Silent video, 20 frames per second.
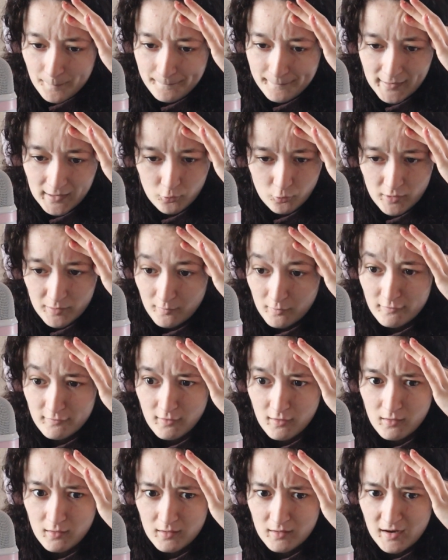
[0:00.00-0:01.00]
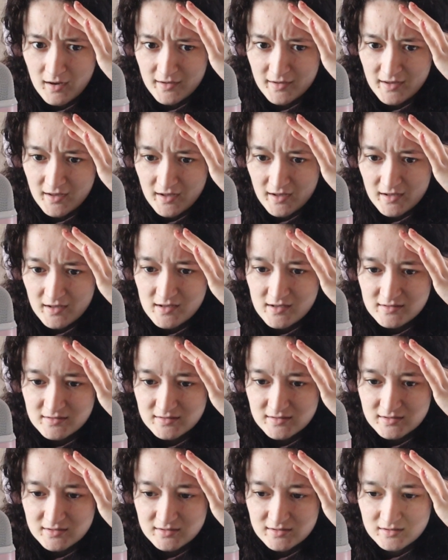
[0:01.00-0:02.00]
But we move on, I
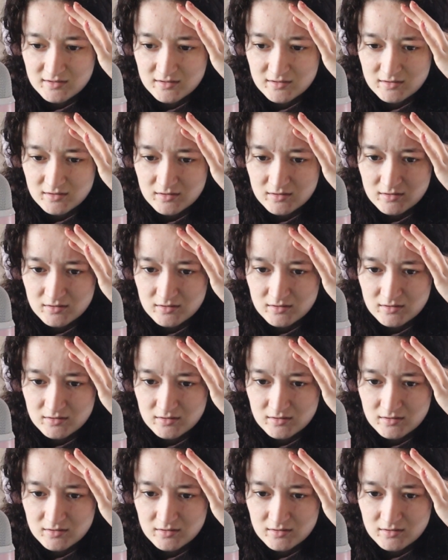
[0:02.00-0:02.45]
guess.